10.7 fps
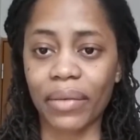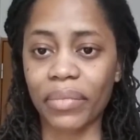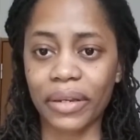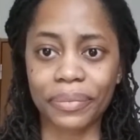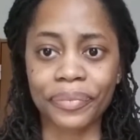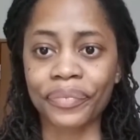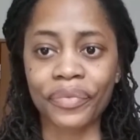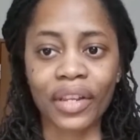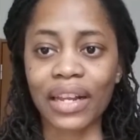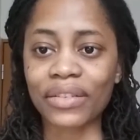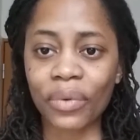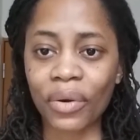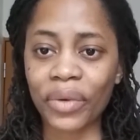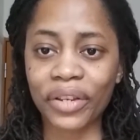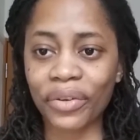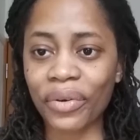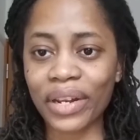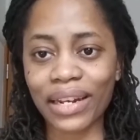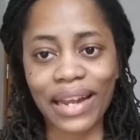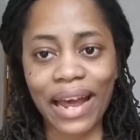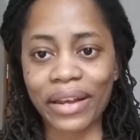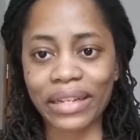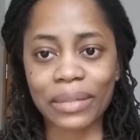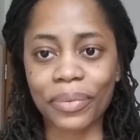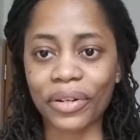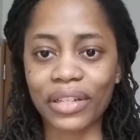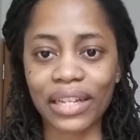I mean, that's what we do in the diaspora.